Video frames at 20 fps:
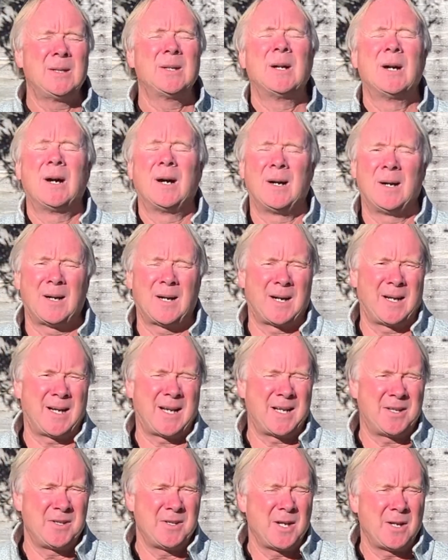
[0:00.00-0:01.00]
I
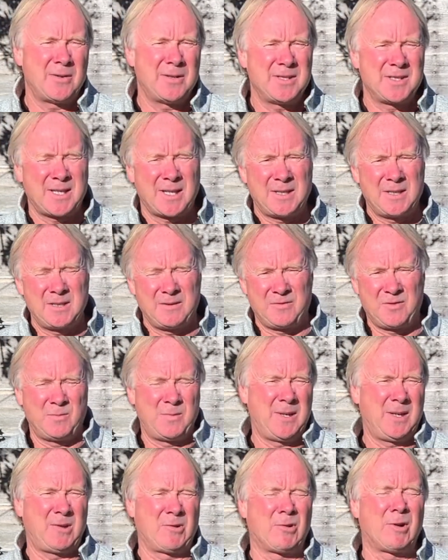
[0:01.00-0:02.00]
had no incentive to
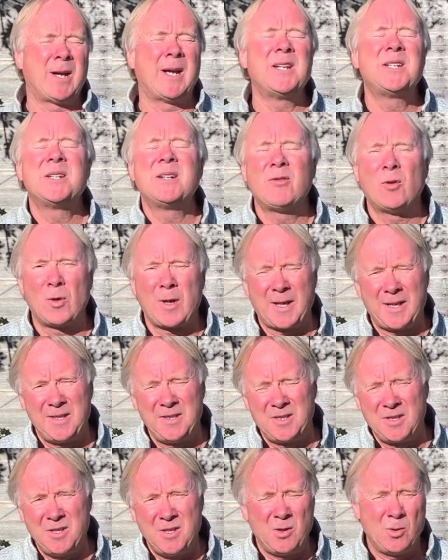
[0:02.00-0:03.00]
be creative or get
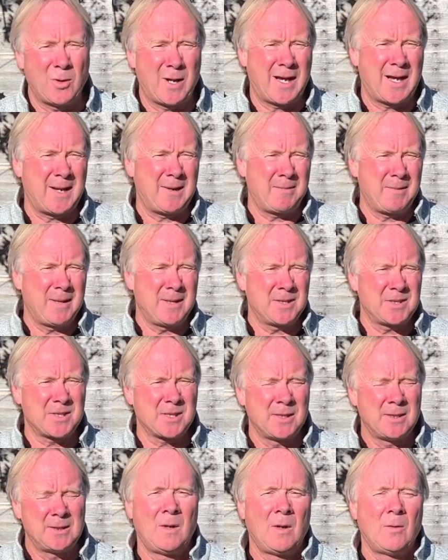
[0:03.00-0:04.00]
into new areas.
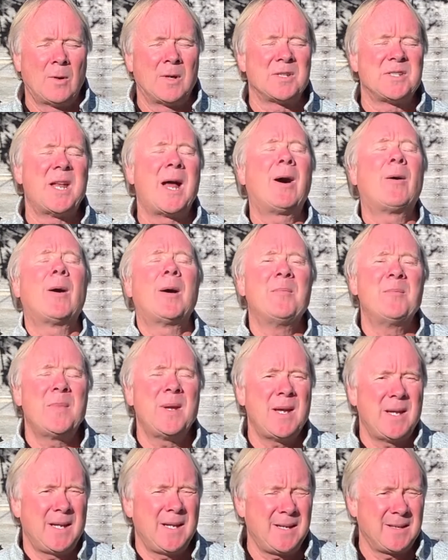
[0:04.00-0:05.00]
Whereas now I'm
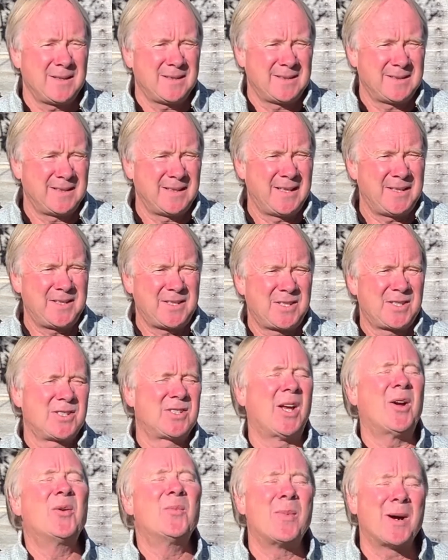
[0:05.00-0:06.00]
me, it's
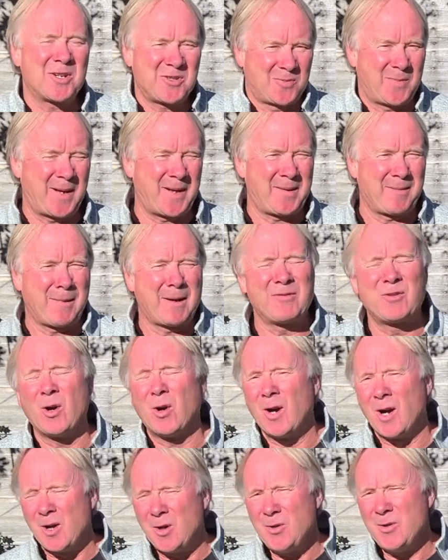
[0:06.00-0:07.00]
so much better. I've
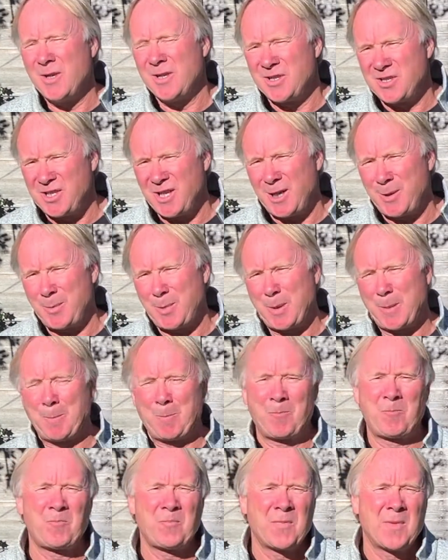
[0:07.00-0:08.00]
got ownership.
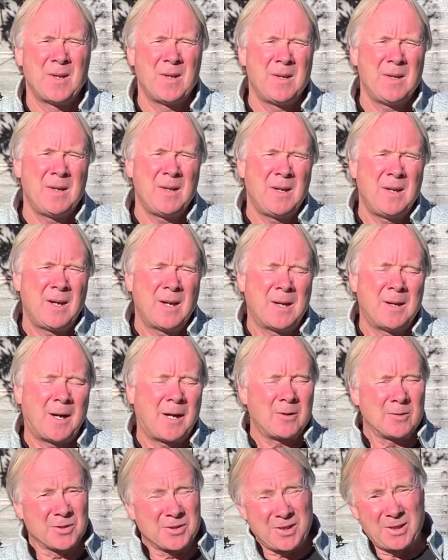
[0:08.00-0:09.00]
I
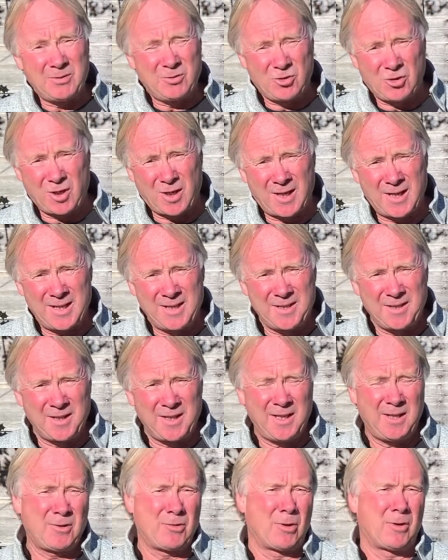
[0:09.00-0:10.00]
also tried
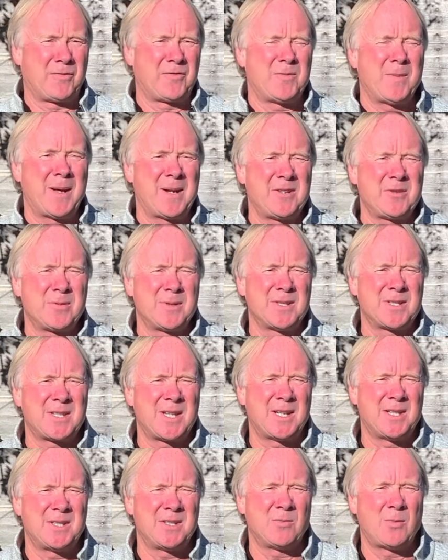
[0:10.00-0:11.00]
the Croft Management
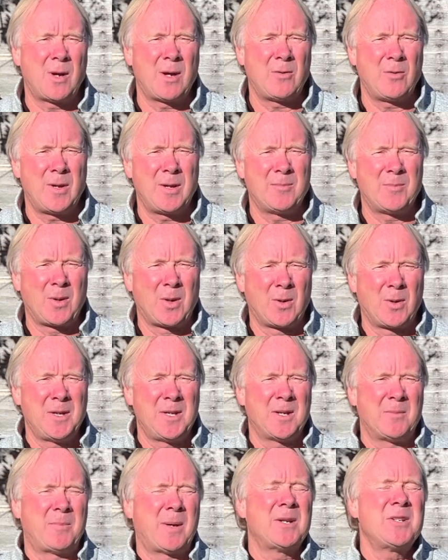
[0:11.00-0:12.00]
Centre, where we employed
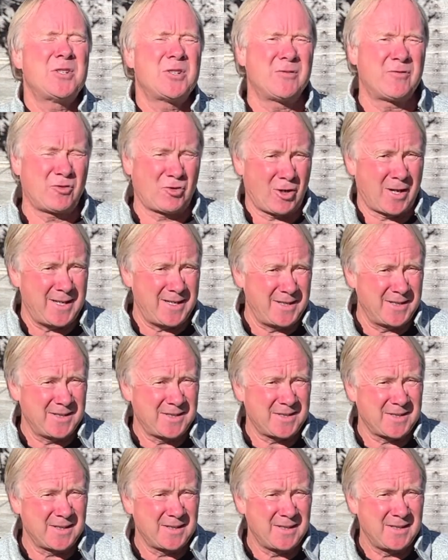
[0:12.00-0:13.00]
a bunch of
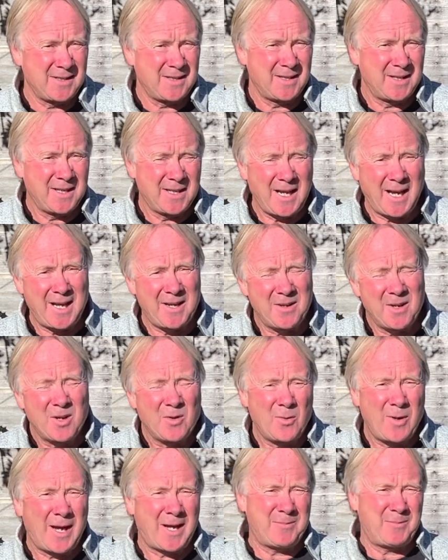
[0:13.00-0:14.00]
trainers. And again,
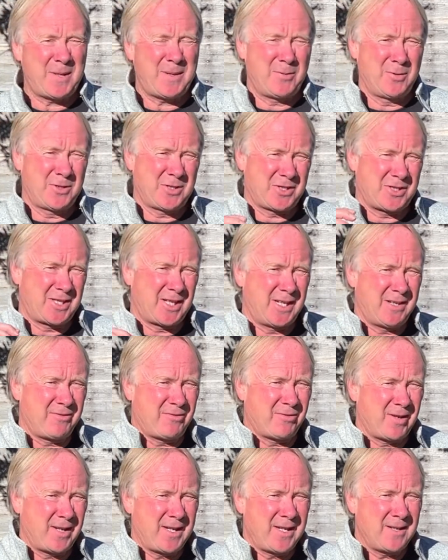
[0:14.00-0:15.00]
we had people just
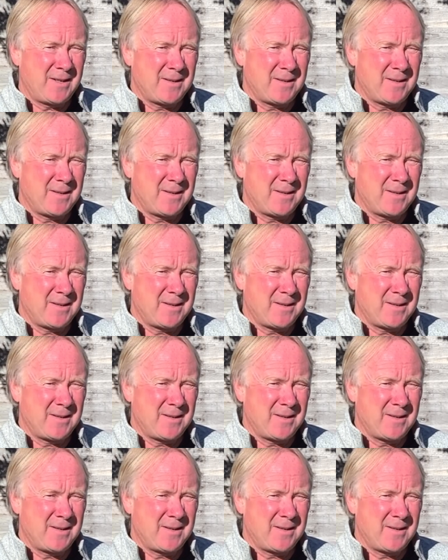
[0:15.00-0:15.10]
delivering.